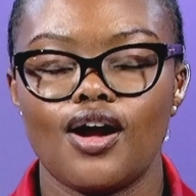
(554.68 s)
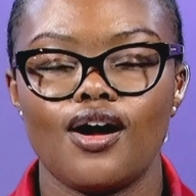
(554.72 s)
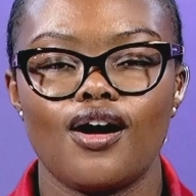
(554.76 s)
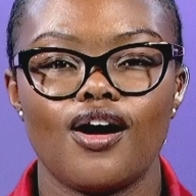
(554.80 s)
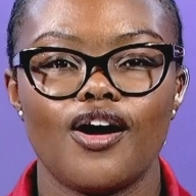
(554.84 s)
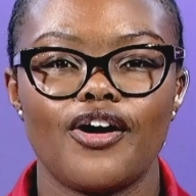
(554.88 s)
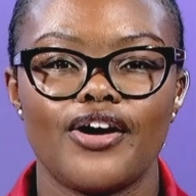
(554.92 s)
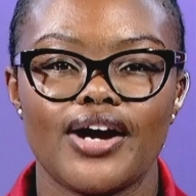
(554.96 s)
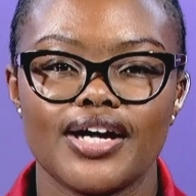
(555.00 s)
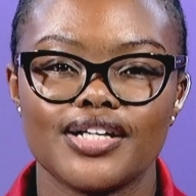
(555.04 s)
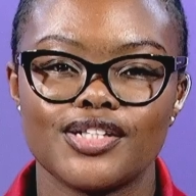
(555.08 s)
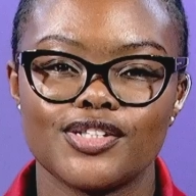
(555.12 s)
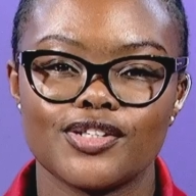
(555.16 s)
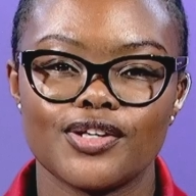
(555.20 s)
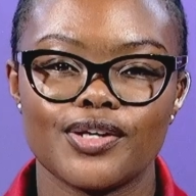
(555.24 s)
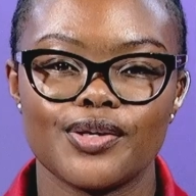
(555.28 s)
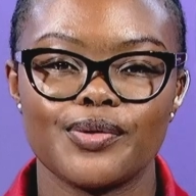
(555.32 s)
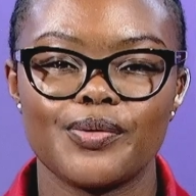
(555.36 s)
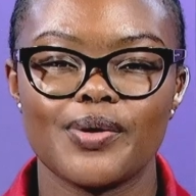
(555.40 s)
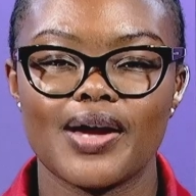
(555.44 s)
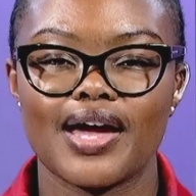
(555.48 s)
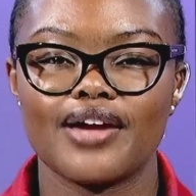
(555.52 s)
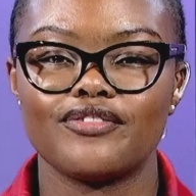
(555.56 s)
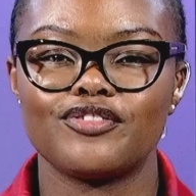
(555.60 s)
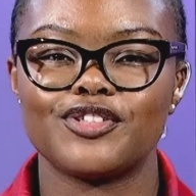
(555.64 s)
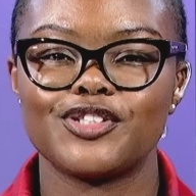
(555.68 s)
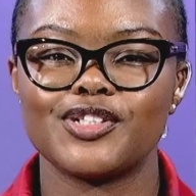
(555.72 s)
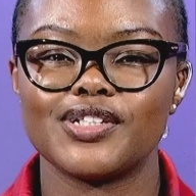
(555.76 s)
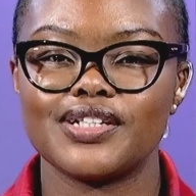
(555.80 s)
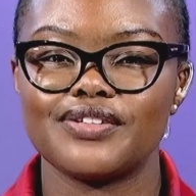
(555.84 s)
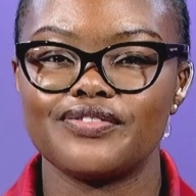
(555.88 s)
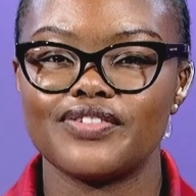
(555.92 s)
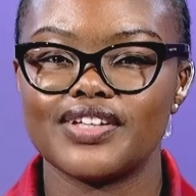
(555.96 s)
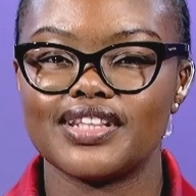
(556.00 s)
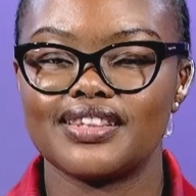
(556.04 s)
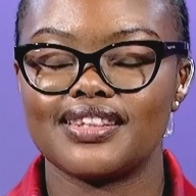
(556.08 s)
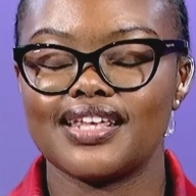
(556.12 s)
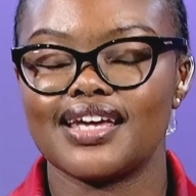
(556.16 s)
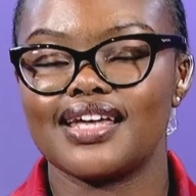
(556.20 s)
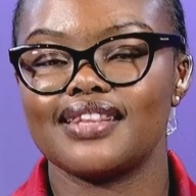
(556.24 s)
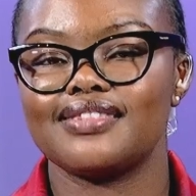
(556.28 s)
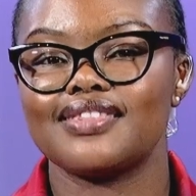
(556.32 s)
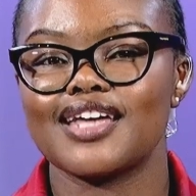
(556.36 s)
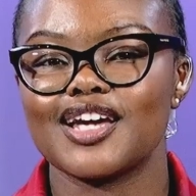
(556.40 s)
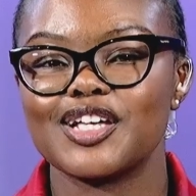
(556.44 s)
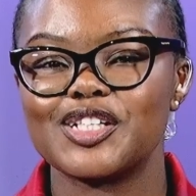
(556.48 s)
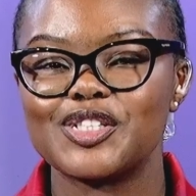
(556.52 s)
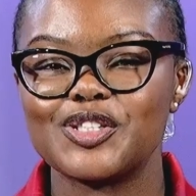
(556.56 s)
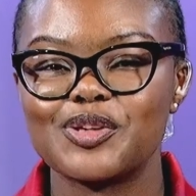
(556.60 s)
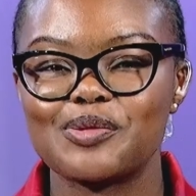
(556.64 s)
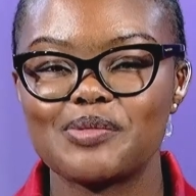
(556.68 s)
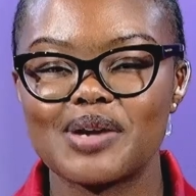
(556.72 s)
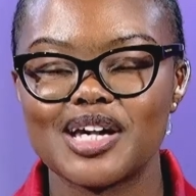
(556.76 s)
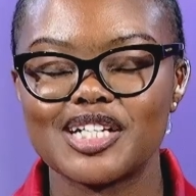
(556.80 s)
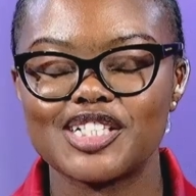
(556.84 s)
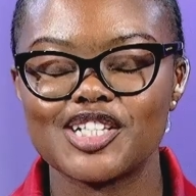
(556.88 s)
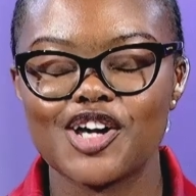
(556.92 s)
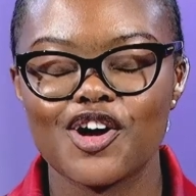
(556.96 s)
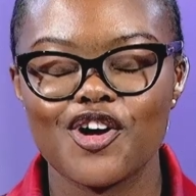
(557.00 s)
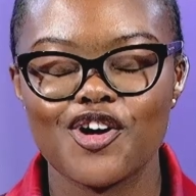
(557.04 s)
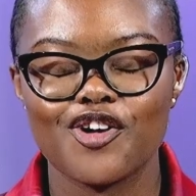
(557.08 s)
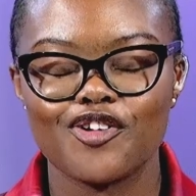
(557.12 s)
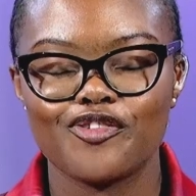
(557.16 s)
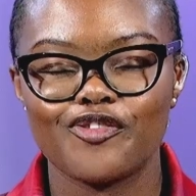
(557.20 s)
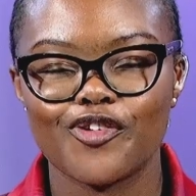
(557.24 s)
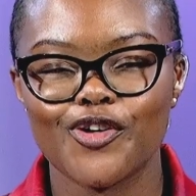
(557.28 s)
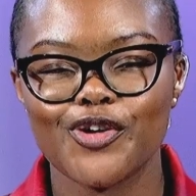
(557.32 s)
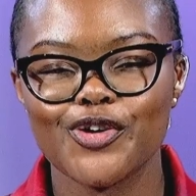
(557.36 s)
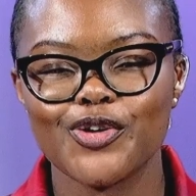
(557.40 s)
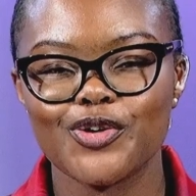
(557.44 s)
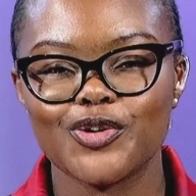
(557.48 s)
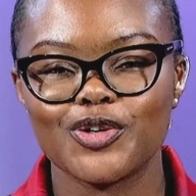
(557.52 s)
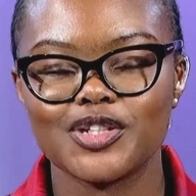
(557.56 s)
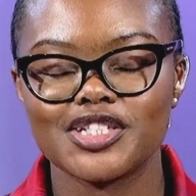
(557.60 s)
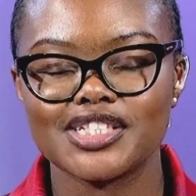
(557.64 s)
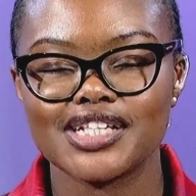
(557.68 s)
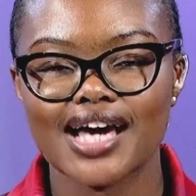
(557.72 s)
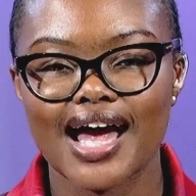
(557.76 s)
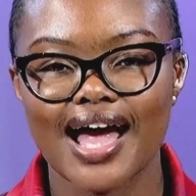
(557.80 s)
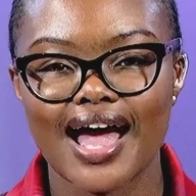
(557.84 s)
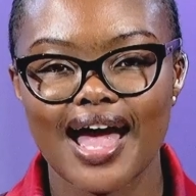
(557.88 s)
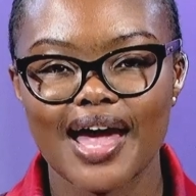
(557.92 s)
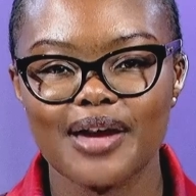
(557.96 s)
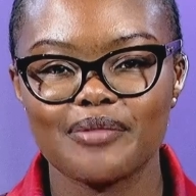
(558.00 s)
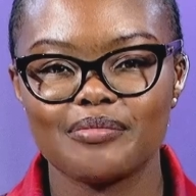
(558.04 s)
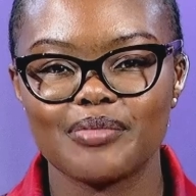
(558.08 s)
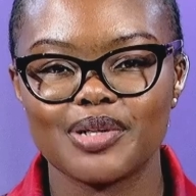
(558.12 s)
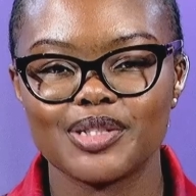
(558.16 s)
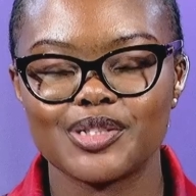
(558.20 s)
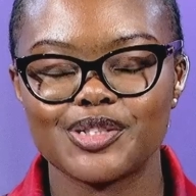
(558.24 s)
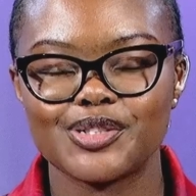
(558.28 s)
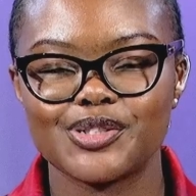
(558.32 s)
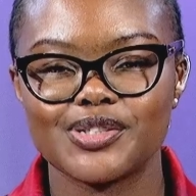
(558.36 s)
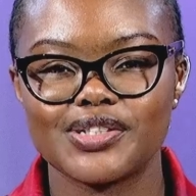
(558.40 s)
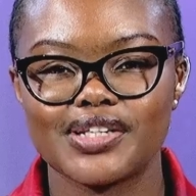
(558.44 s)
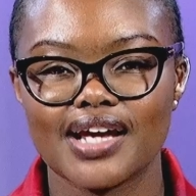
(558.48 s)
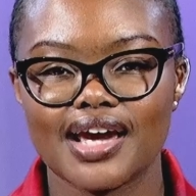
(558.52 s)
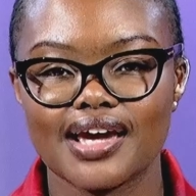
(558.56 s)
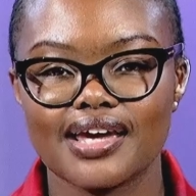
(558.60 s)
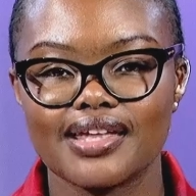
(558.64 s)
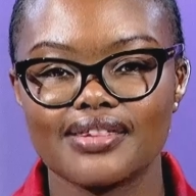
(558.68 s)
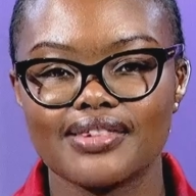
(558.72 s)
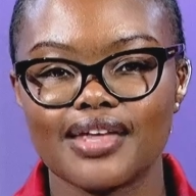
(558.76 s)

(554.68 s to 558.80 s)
All right, Soli, we have to leave it there. Thanks so much for your time today.